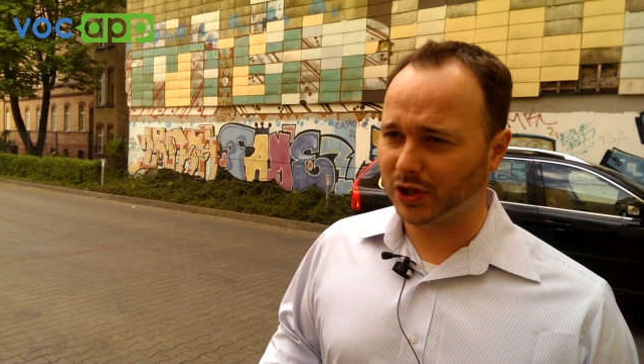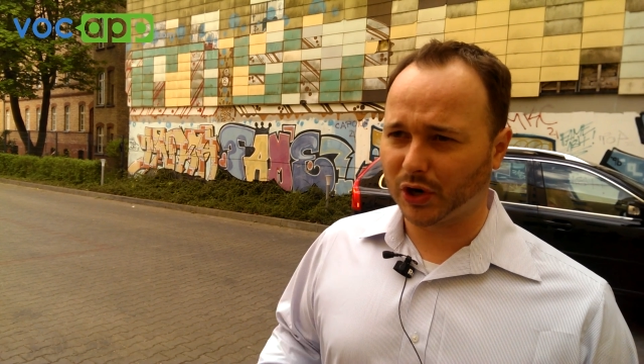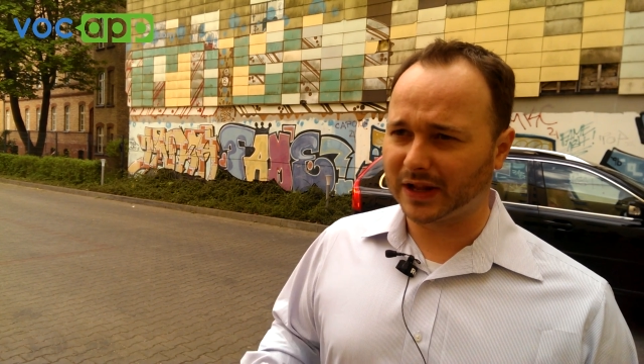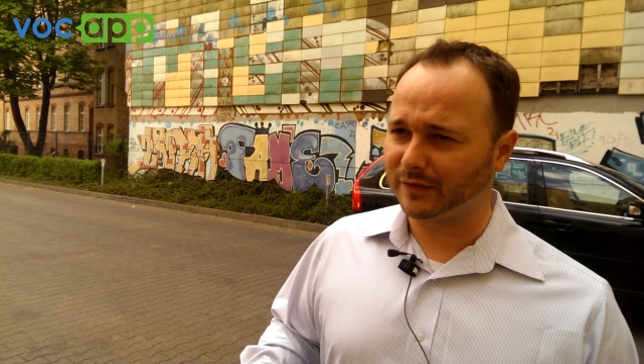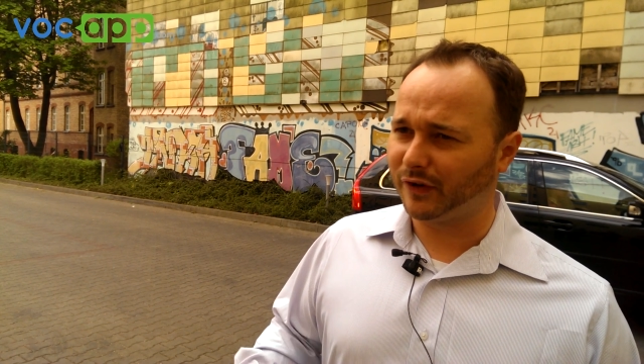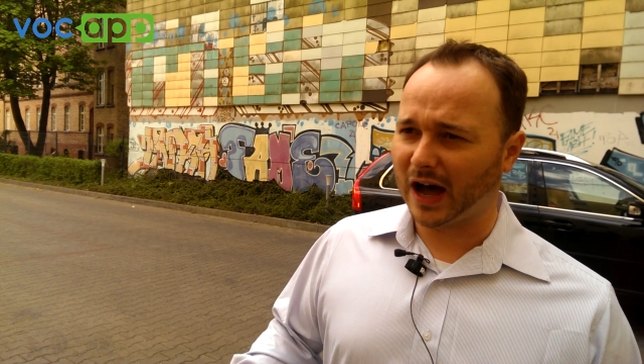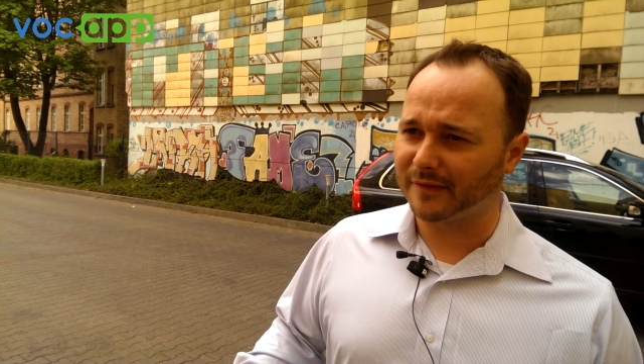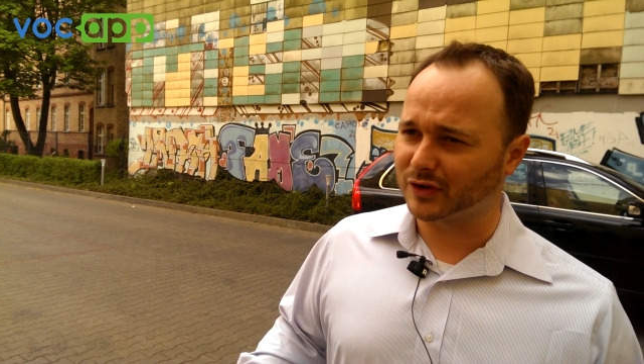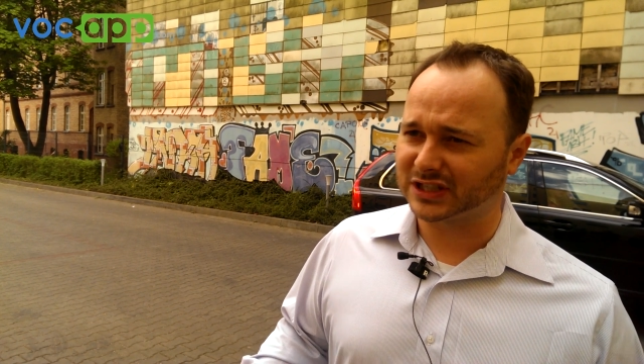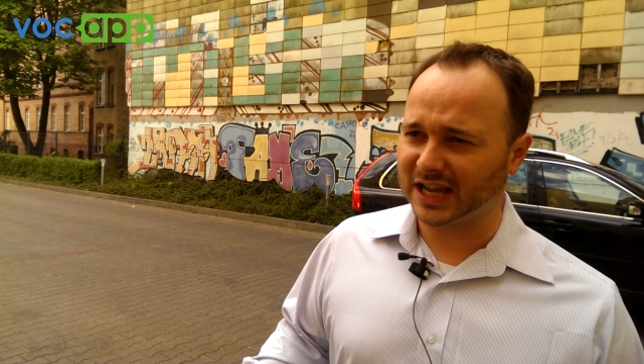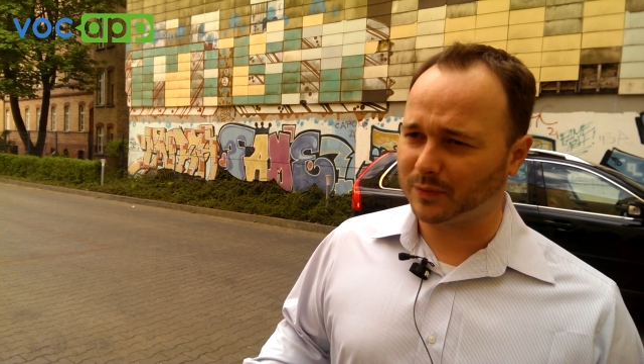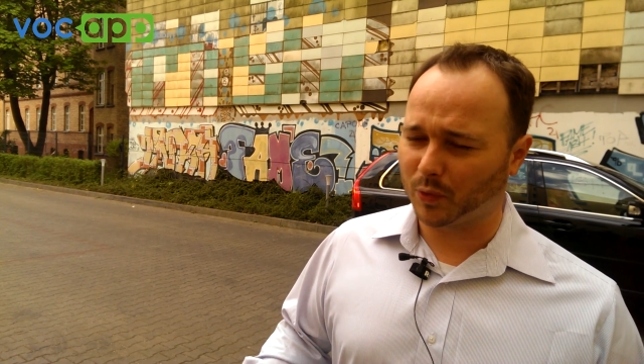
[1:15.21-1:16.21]
learning 5 or
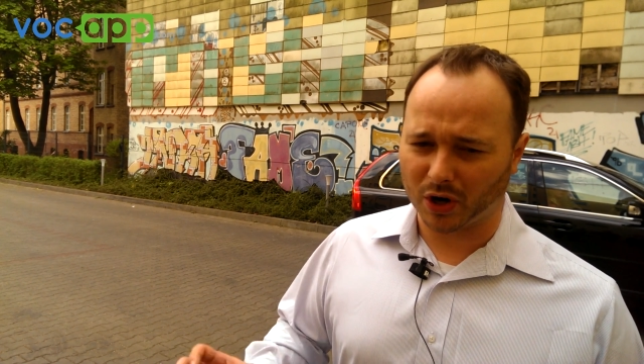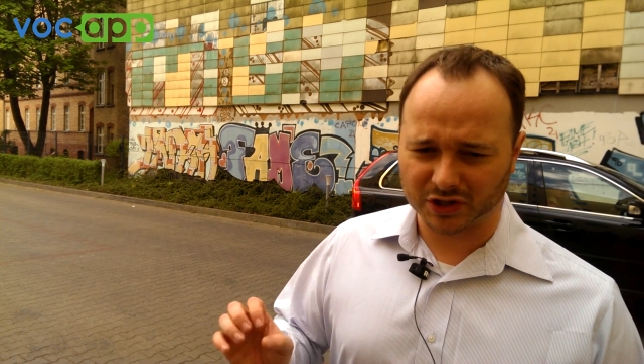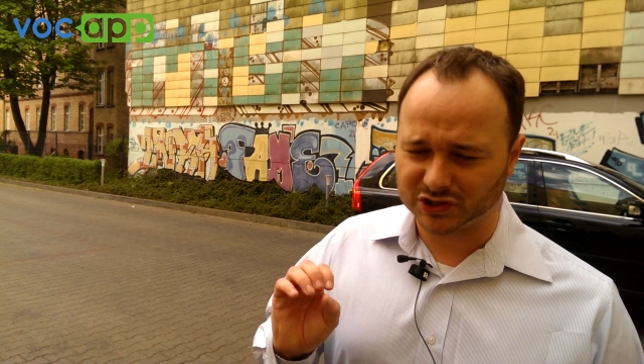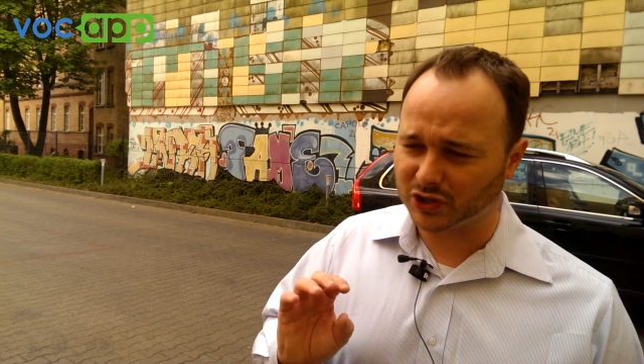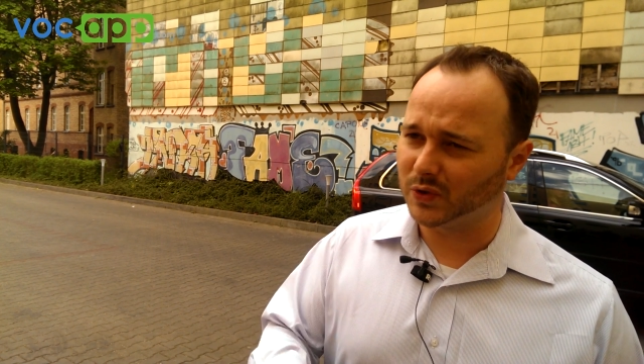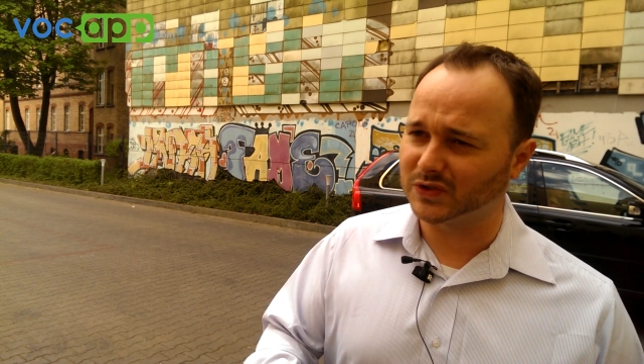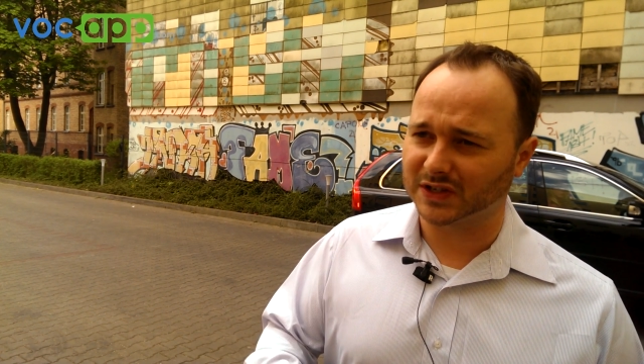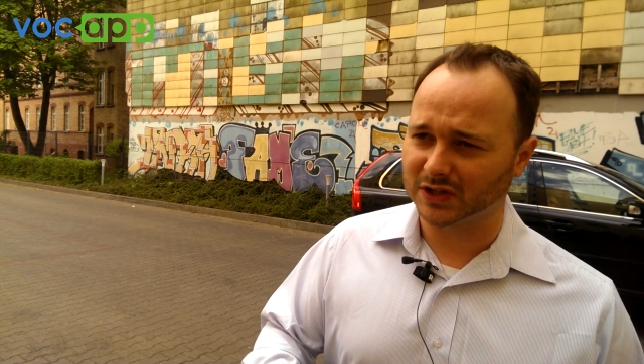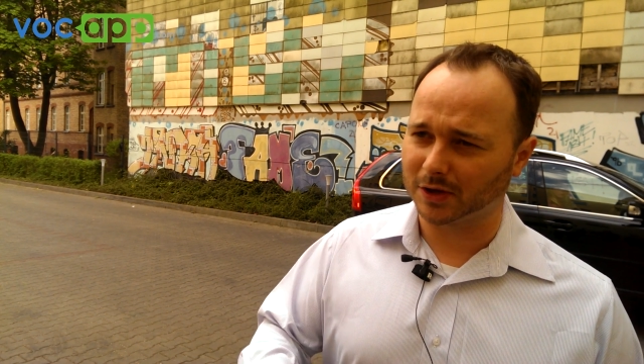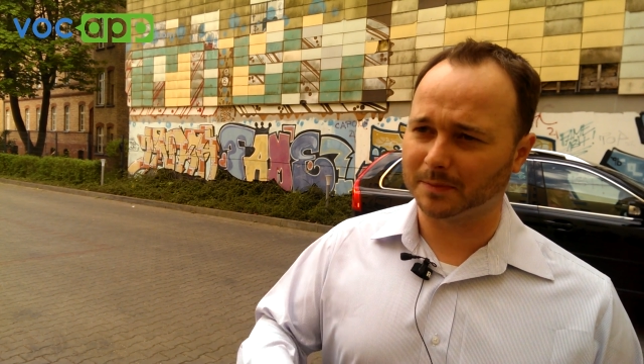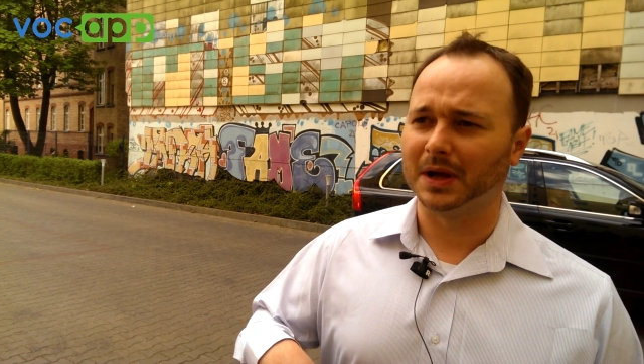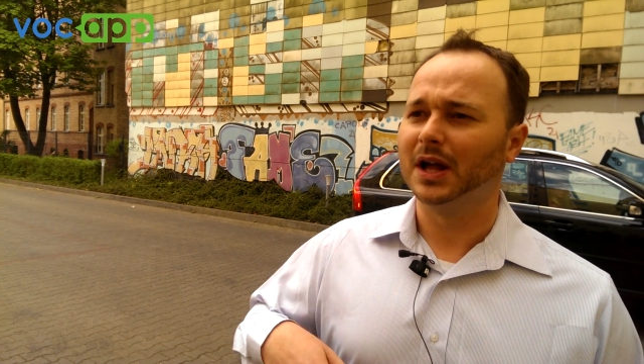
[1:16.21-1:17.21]
10 words, using
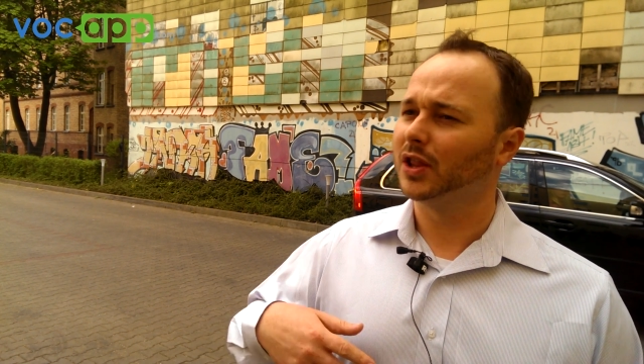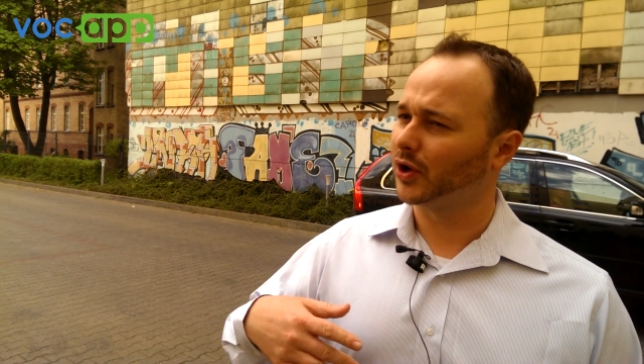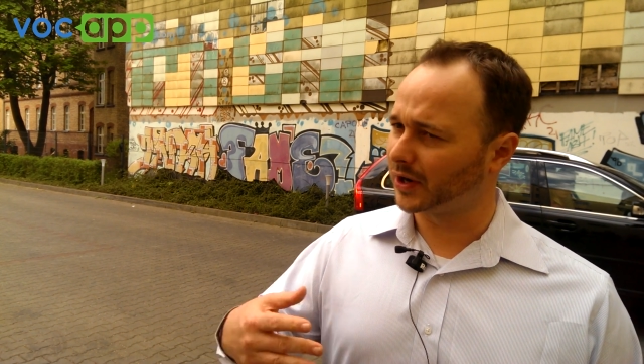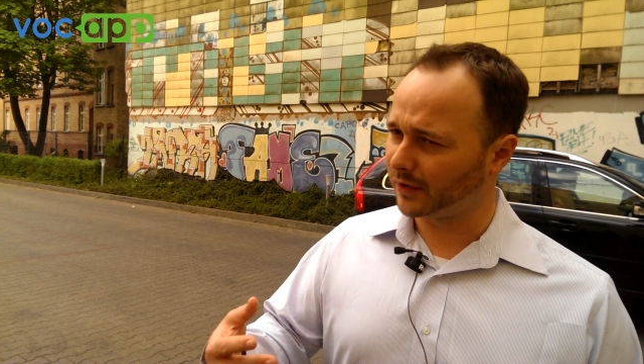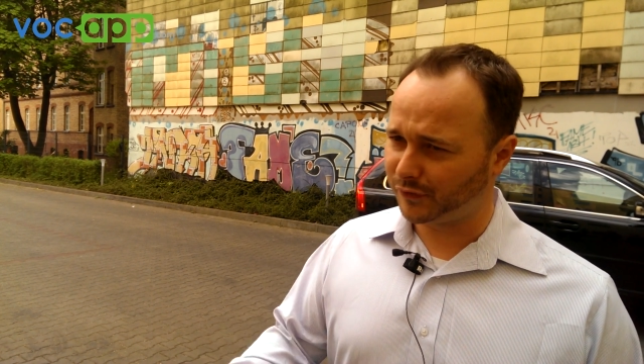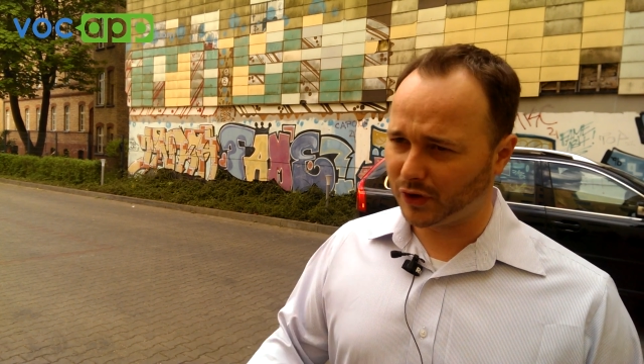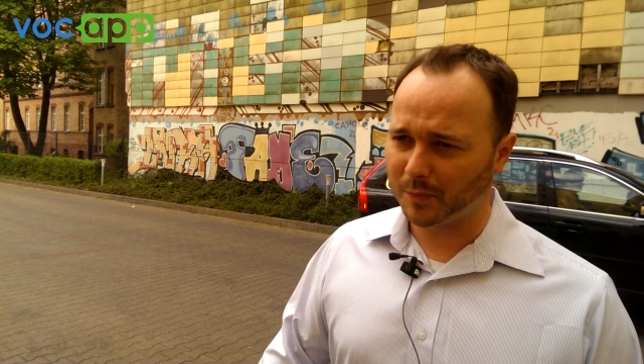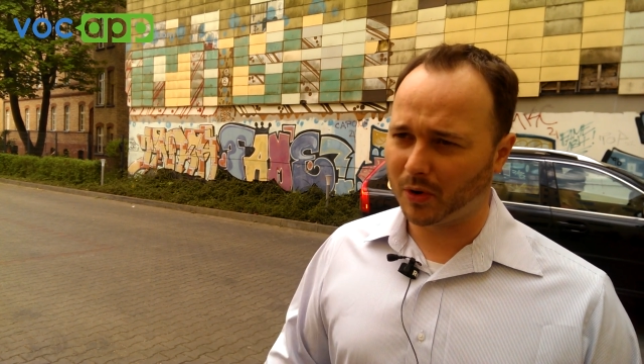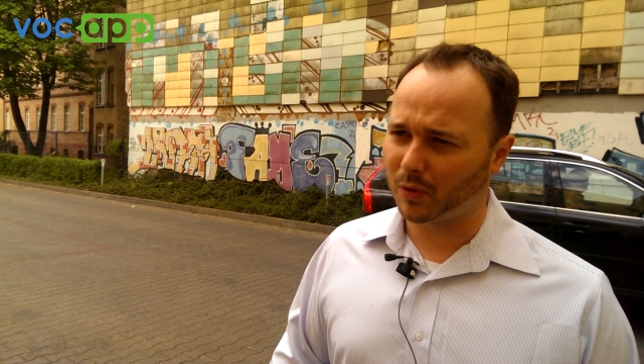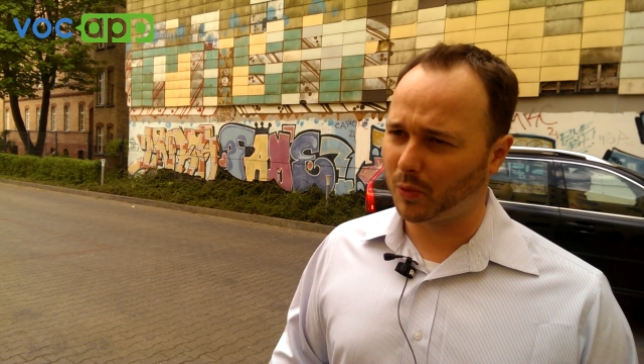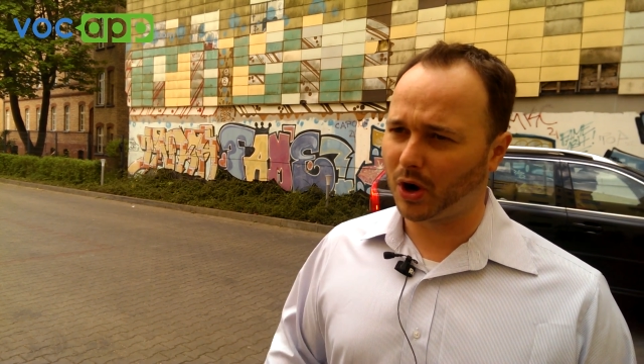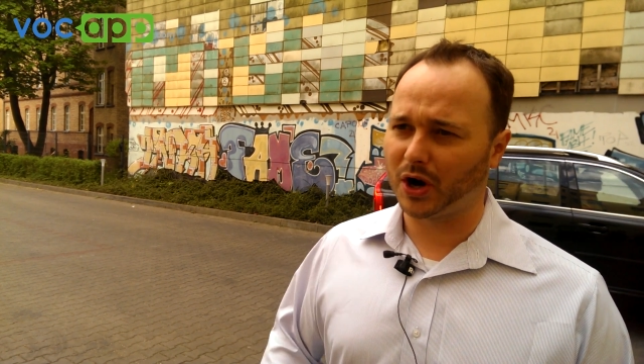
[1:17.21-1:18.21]
them, learning a few
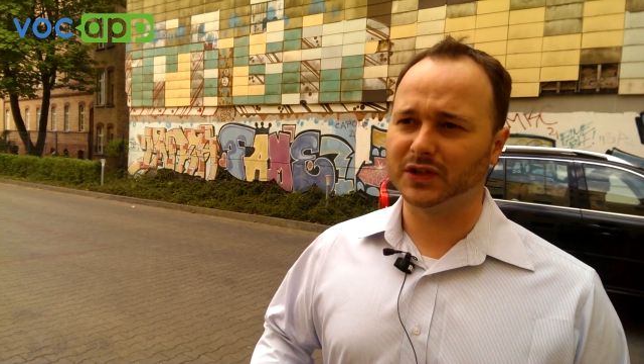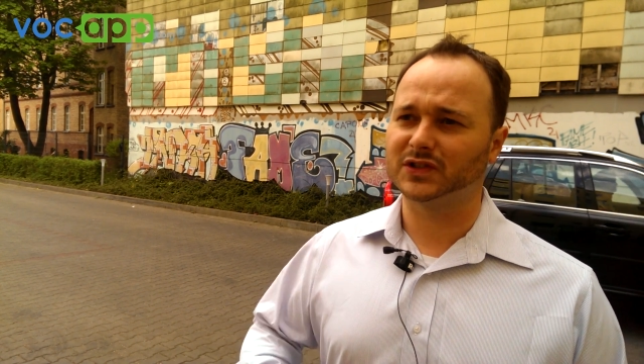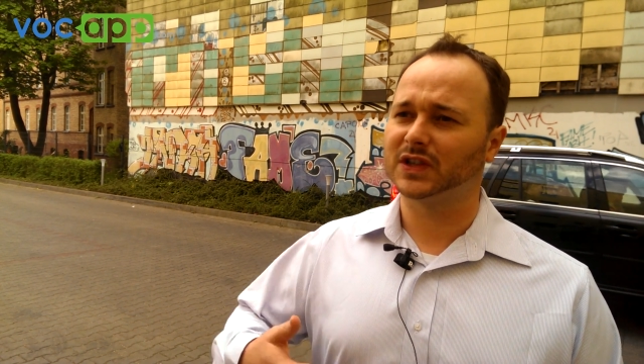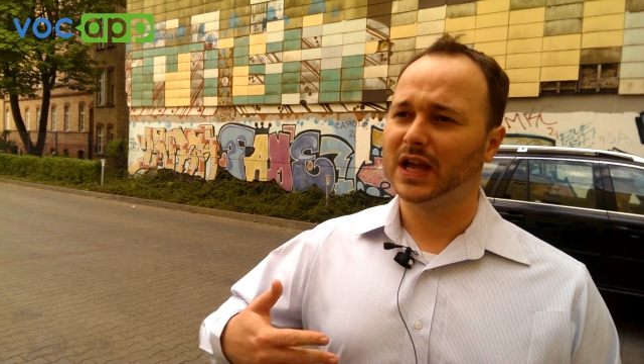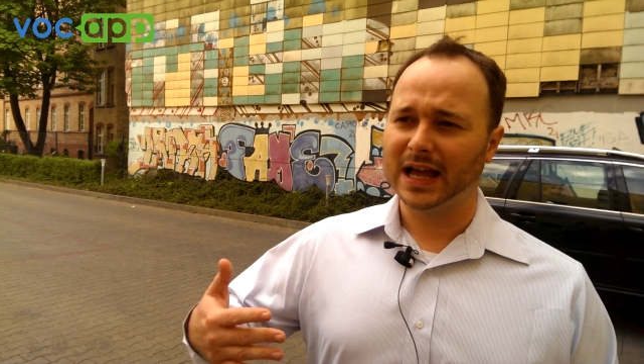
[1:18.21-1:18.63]
more words,